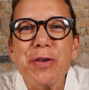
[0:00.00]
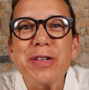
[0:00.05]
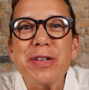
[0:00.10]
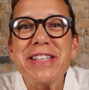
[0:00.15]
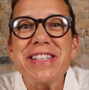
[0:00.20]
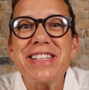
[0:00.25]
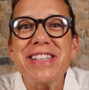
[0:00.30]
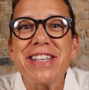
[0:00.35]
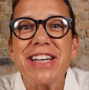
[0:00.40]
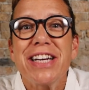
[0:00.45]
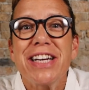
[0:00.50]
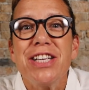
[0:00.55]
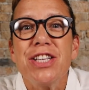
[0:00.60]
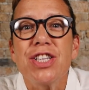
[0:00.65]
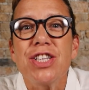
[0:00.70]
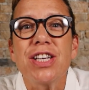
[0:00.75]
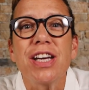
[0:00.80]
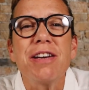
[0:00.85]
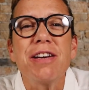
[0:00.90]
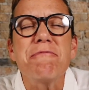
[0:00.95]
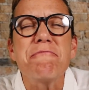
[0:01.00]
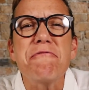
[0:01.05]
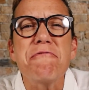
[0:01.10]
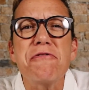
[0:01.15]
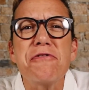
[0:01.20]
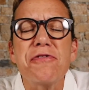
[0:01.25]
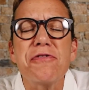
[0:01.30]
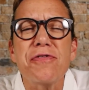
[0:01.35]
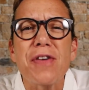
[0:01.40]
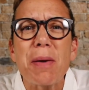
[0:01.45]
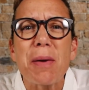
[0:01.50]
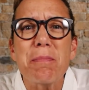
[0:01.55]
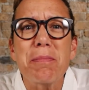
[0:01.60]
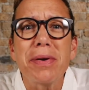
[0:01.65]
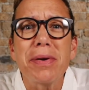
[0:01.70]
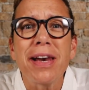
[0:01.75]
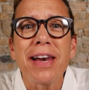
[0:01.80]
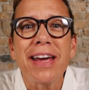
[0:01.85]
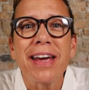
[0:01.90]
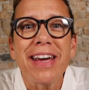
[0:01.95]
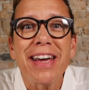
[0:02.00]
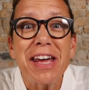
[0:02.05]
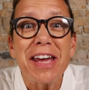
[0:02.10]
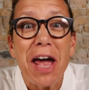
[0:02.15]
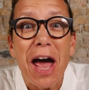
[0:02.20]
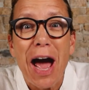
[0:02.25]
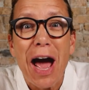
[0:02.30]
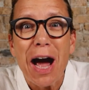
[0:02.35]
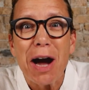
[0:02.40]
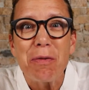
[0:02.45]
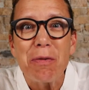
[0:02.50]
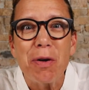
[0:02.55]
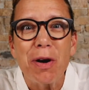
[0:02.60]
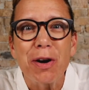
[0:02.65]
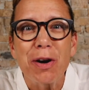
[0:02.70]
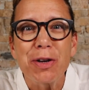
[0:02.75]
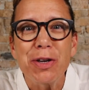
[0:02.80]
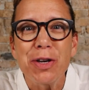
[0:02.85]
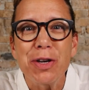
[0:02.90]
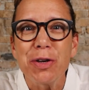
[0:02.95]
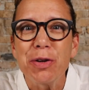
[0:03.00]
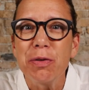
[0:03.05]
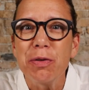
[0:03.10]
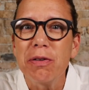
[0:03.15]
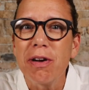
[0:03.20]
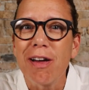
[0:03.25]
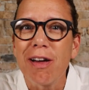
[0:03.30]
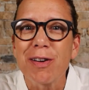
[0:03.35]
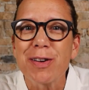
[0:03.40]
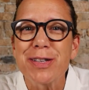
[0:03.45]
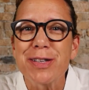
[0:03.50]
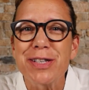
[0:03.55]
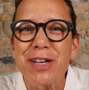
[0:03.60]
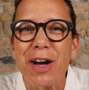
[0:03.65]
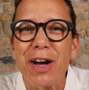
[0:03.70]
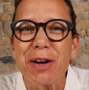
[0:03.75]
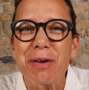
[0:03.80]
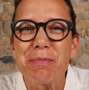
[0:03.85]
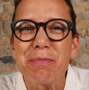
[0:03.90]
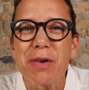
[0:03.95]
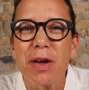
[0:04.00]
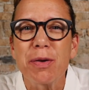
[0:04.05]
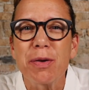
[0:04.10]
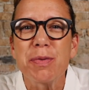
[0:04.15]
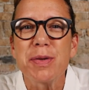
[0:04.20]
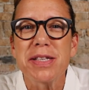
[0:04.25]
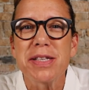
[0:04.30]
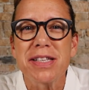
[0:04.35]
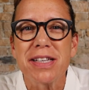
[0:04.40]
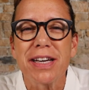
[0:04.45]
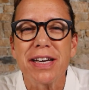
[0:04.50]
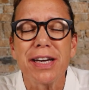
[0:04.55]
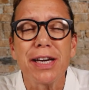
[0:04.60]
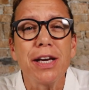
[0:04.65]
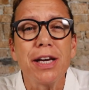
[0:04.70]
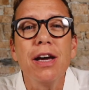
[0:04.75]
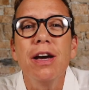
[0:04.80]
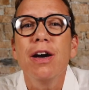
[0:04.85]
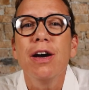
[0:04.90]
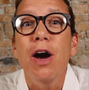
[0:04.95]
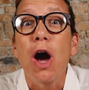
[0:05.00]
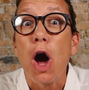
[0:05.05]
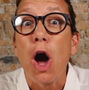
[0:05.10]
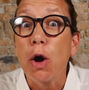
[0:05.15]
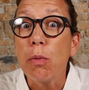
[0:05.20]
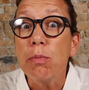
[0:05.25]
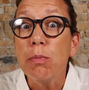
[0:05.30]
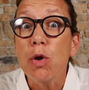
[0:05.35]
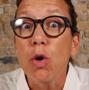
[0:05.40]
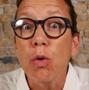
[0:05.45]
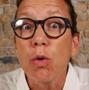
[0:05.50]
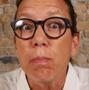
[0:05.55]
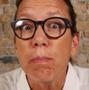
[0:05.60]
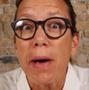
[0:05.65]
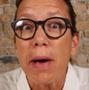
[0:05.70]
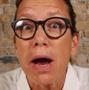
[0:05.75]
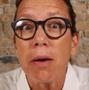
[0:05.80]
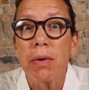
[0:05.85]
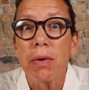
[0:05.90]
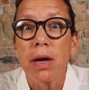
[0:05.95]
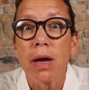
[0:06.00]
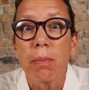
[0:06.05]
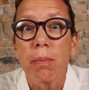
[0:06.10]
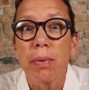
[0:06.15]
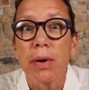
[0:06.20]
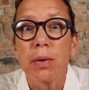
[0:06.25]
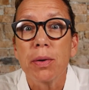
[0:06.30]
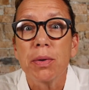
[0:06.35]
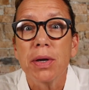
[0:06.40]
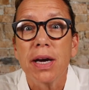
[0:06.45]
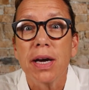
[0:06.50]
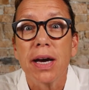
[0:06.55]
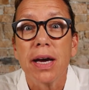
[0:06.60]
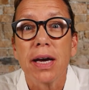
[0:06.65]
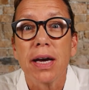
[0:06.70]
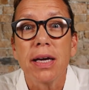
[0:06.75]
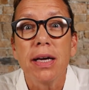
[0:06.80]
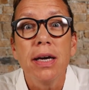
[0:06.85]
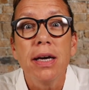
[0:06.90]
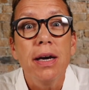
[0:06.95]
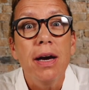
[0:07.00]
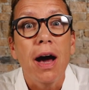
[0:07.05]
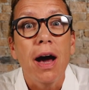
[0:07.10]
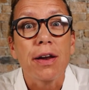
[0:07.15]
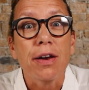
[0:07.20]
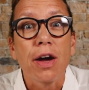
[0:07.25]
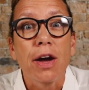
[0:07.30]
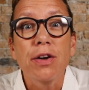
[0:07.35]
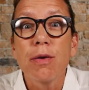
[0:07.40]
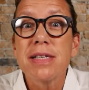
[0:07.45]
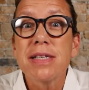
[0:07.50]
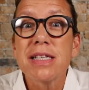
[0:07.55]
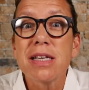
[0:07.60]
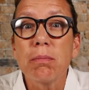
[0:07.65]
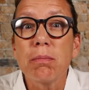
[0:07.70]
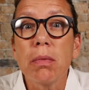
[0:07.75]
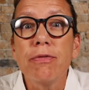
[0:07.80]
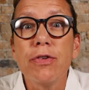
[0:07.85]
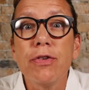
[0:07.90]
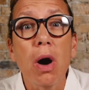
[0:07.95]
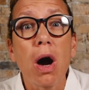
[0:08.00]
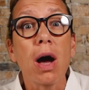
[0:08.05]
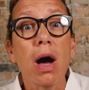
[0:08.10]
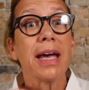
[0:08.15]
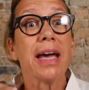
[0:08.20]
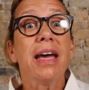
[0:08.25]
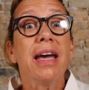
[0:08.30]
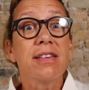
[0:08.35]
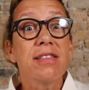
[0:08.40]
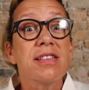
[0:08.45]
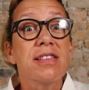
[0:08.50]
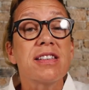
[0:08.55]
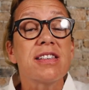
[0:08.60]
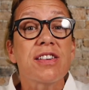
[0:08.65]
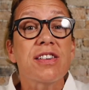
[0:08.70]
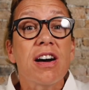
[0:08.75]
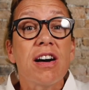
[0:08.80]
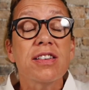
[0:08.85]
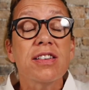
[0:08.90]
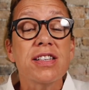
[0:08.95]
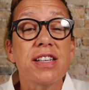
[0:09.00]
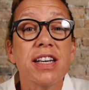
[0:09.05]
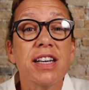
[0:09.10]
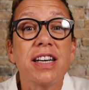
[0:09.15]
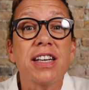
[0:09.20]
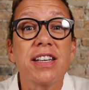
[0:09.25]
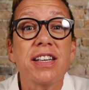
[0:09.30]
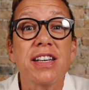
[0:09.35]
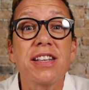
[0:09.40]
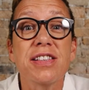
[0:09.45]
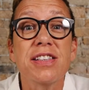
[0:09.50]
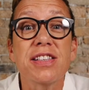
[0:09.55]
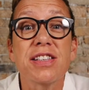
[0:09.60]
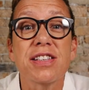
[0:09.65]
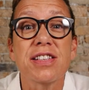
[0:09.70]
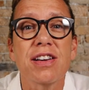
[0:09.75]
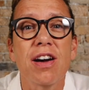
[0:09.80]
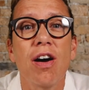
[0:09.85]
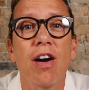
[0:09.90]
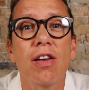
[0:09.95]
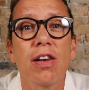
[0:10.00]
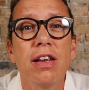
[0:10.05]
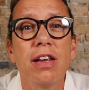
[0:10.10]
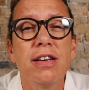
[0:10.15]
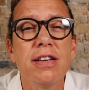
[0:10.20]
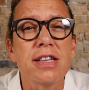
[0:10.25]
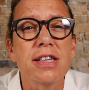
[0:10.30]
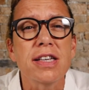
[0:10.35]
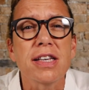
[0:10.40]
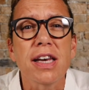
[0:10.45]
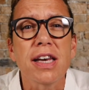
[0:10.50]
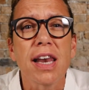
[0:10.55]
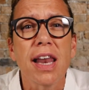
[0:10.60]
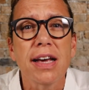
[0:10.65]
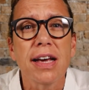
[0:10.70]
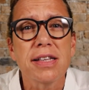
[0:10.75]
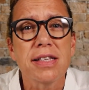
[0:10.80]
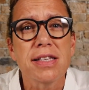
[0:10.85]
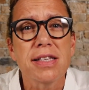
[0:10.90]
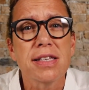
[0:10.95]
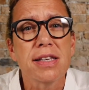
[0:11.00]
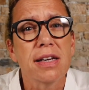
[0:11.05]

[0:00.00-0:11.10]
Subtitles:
teaching family. How are you? Long time no see. Hope you're bearing up okay. And I know some of you started in Scotland and Leicester,